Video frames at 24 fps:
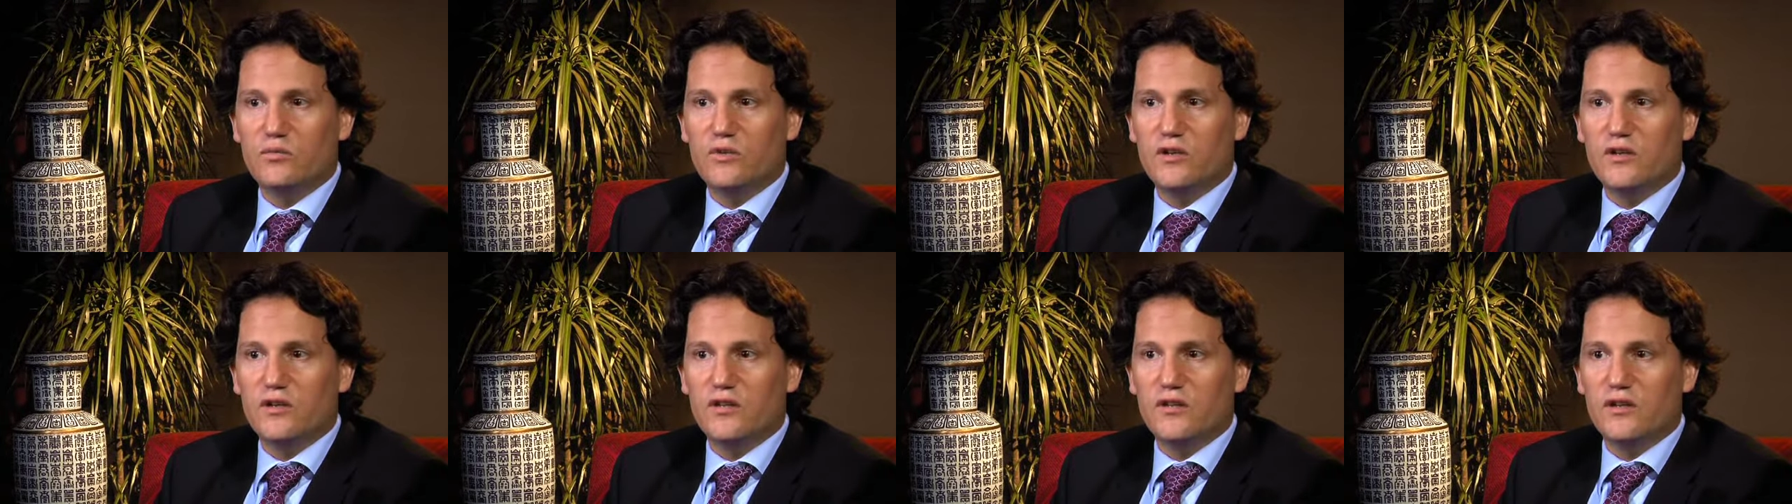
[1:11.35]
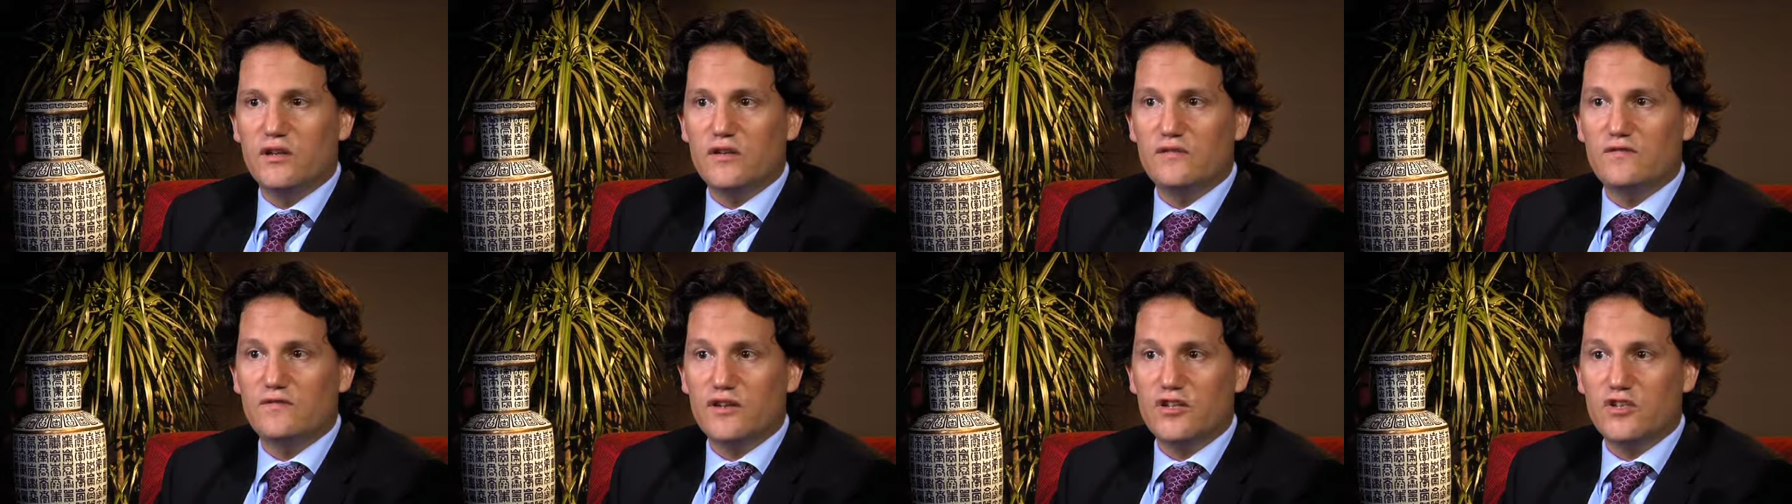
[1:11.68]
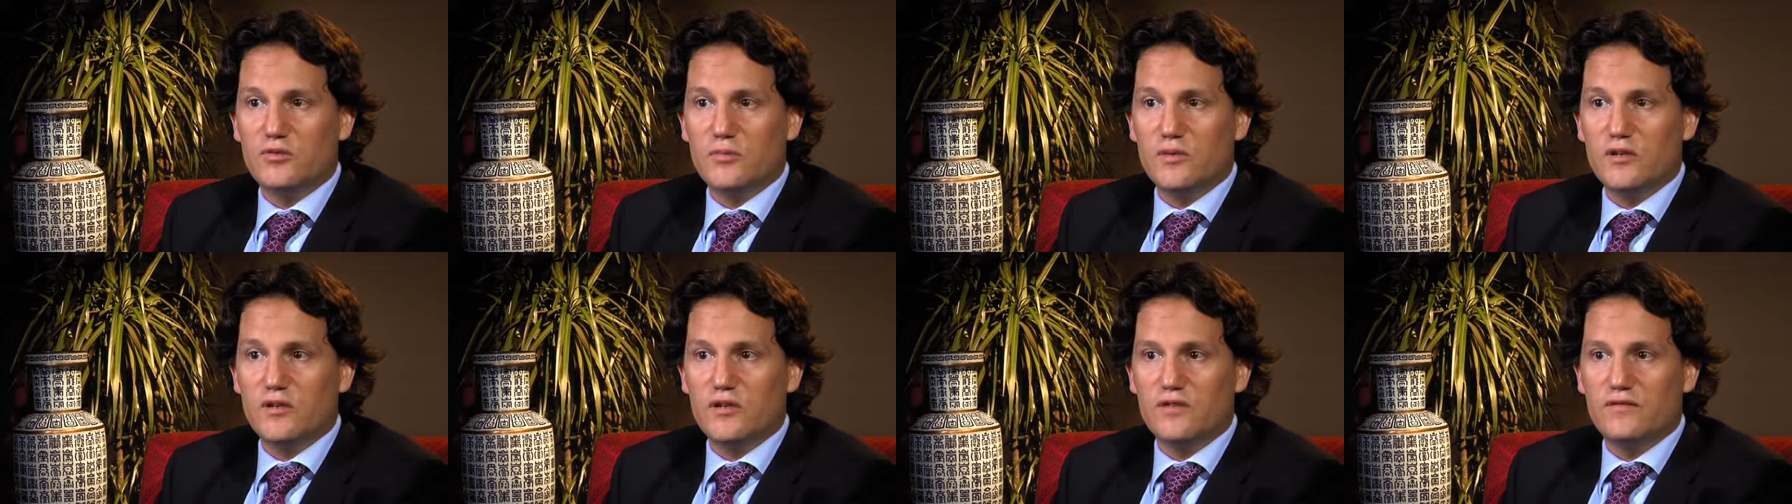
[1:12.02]
with
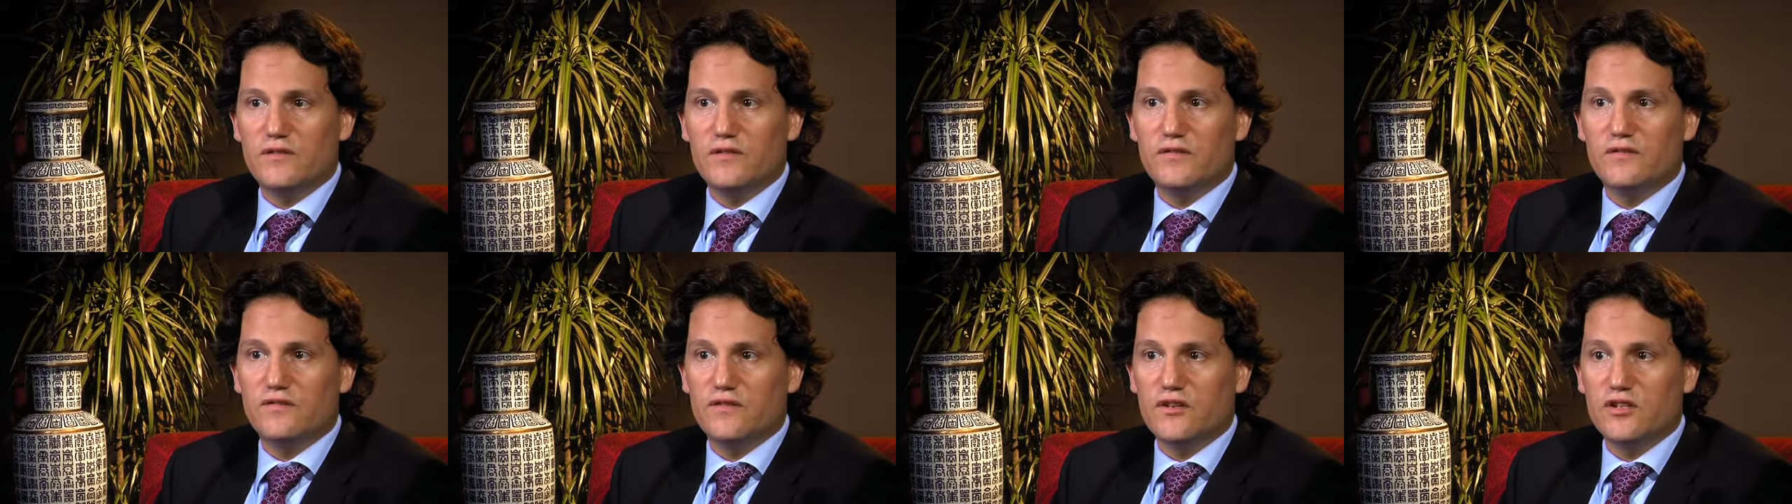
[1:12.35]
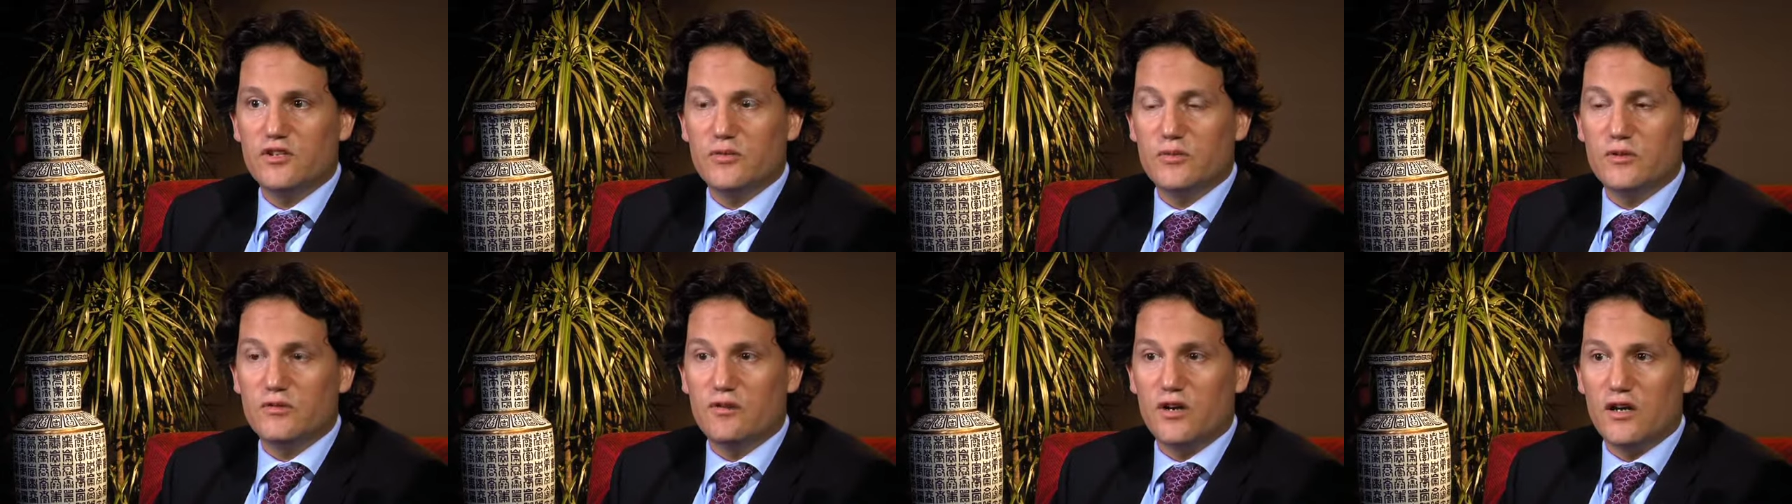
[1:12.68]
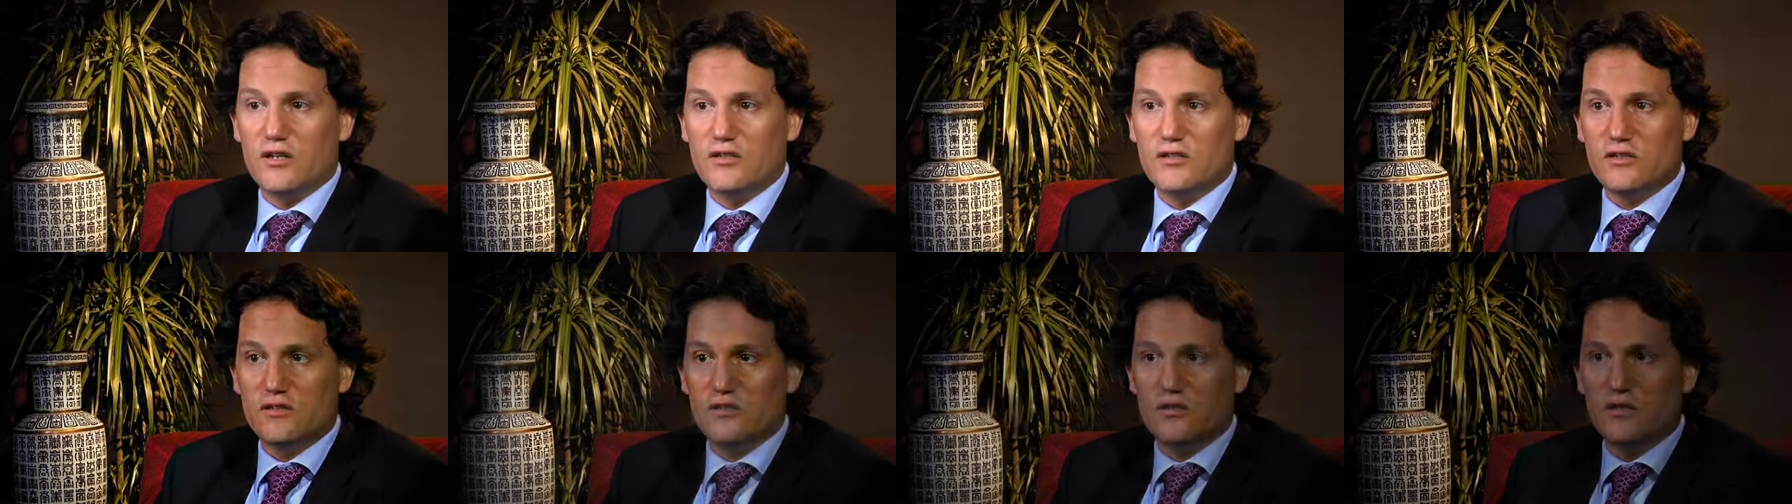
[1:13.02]
infringement if infringement
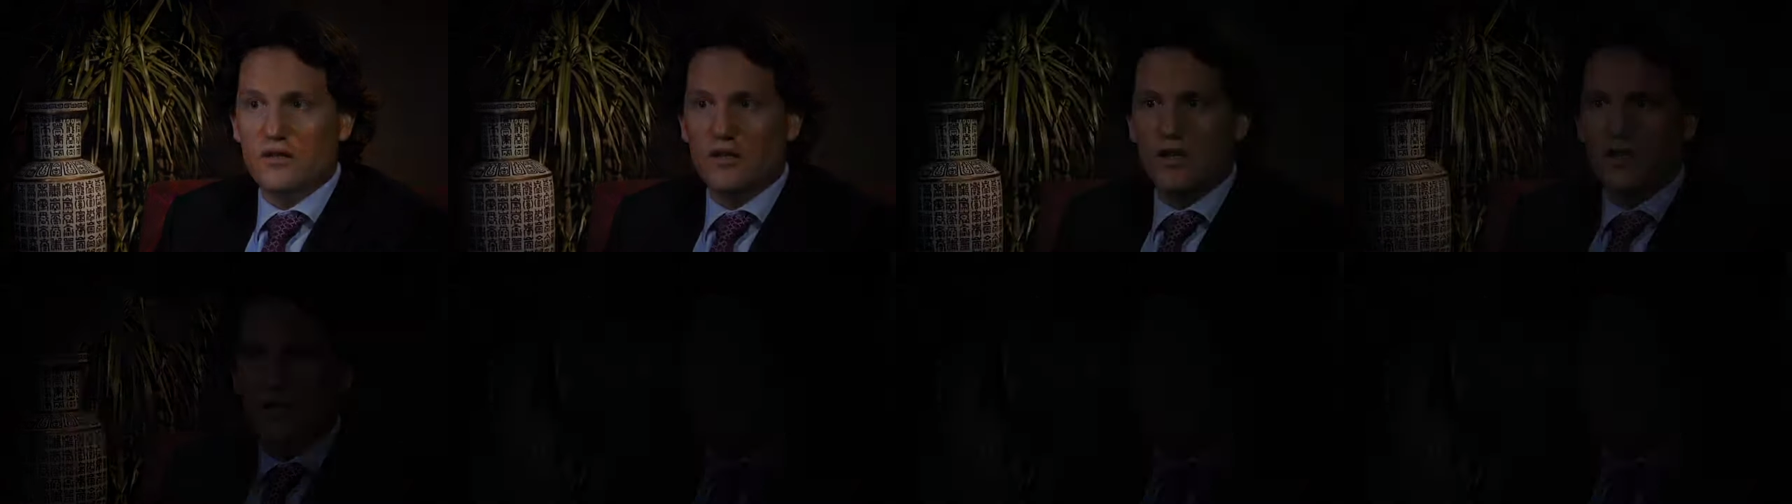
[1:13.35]
arises.